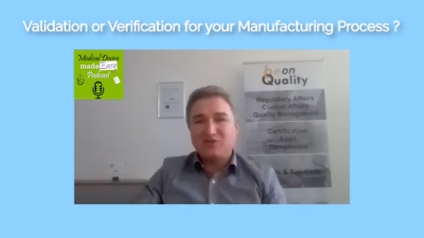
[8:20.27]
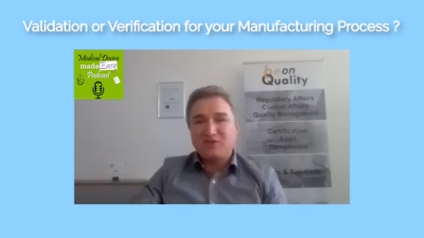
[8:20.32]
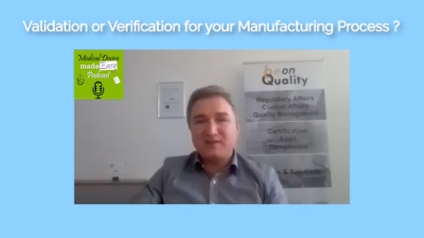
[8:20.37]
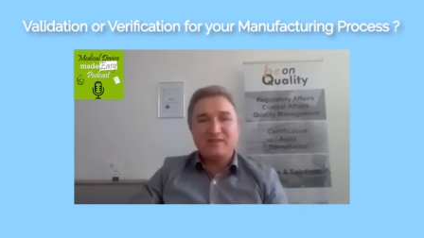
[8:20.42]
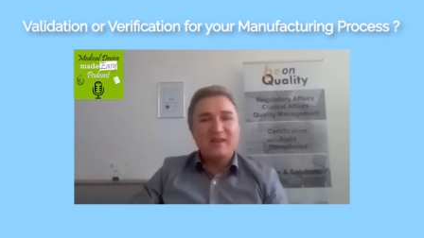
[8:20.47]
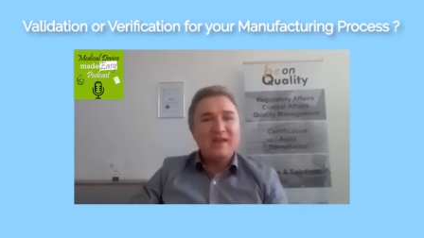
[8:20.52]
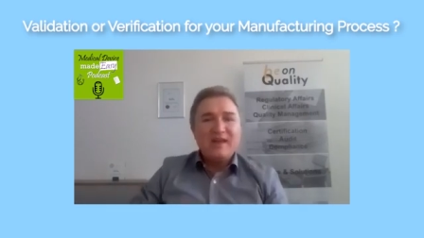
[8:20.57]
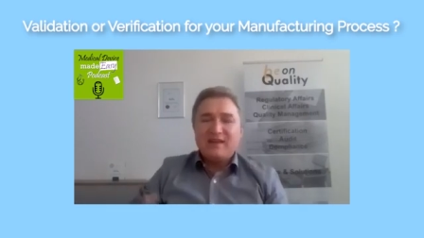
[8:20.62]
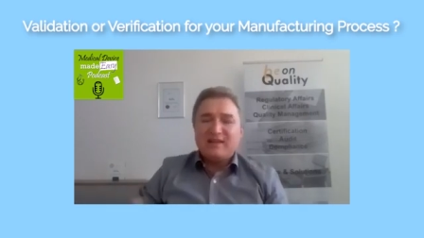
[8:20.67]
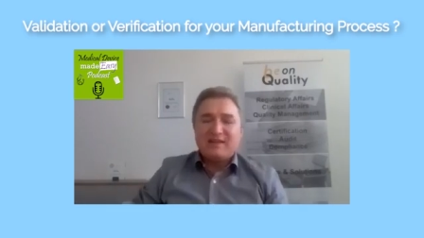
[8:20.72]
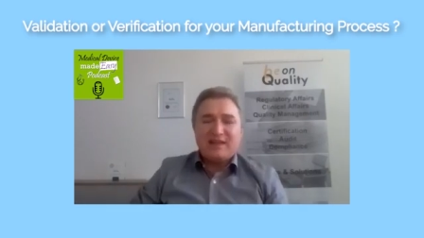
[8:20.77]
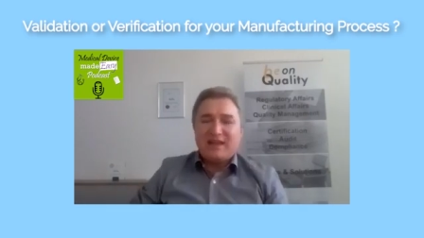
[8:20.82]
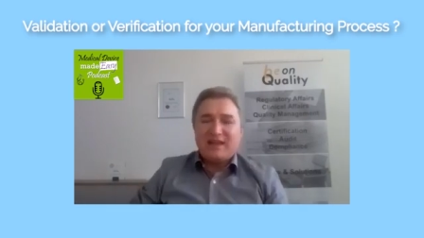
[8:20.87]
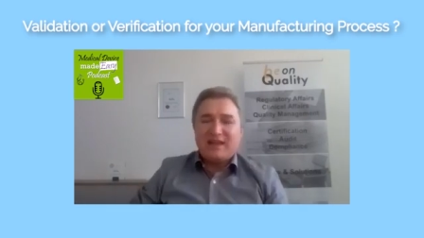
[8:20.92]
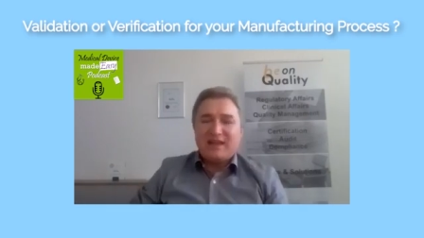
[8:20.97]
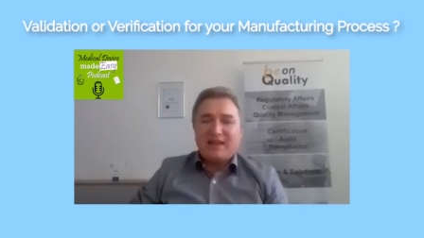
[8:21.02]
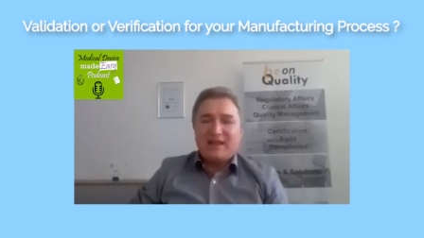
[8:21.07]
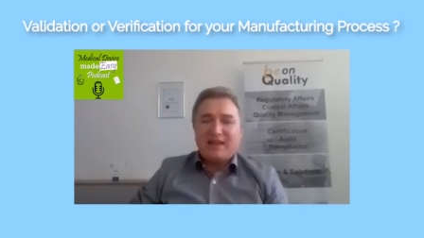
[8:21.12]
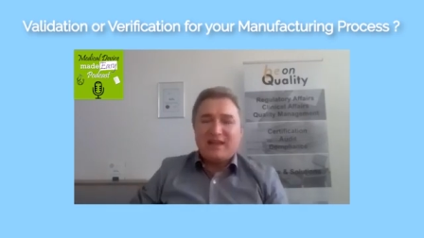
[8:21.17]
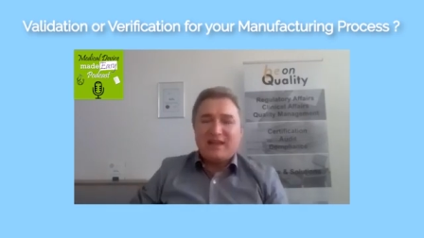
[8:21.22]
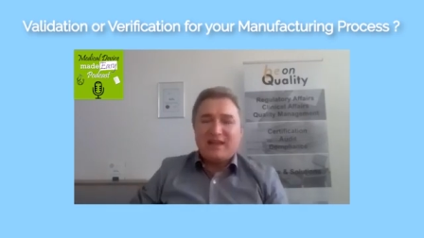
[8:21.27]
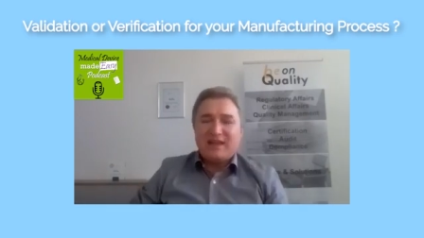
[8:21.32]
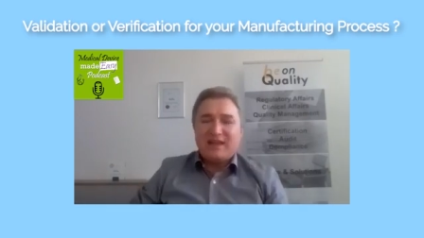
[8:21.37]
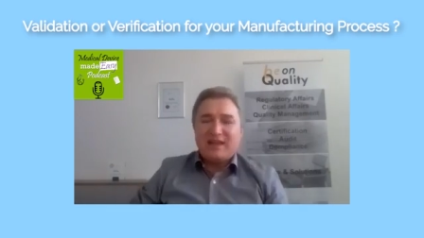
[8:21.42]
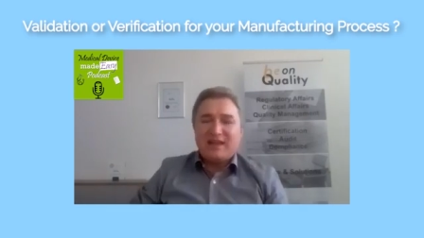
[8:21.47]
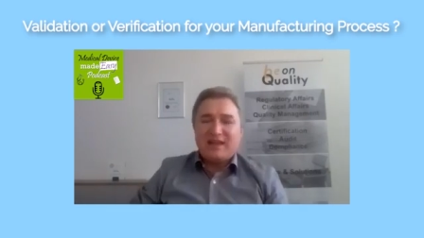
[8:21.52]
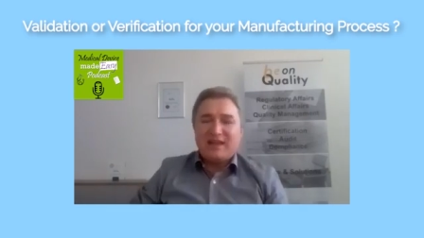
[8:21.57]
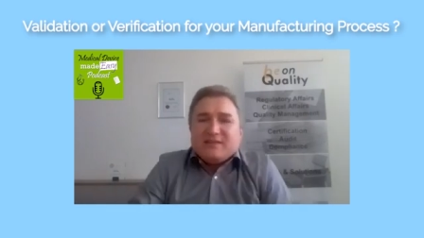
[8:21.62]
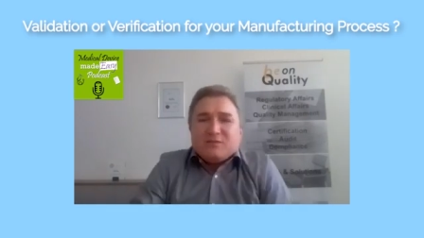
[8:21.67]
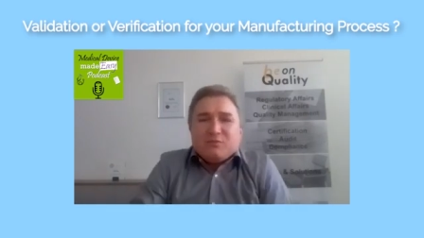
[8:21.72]
The A Q L,
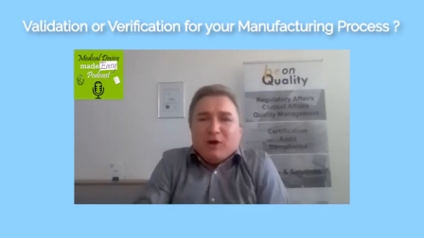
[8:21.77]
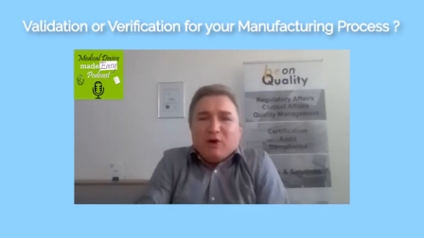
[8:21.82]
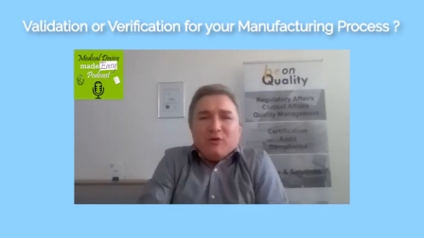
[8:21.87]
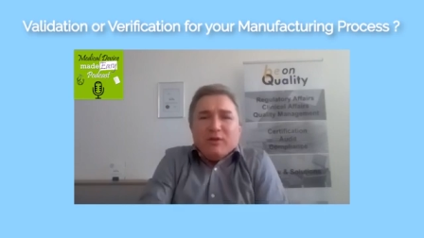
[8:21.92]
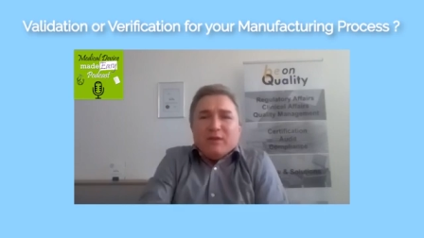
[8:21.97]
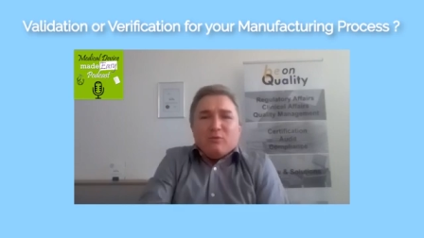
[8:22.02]
it's only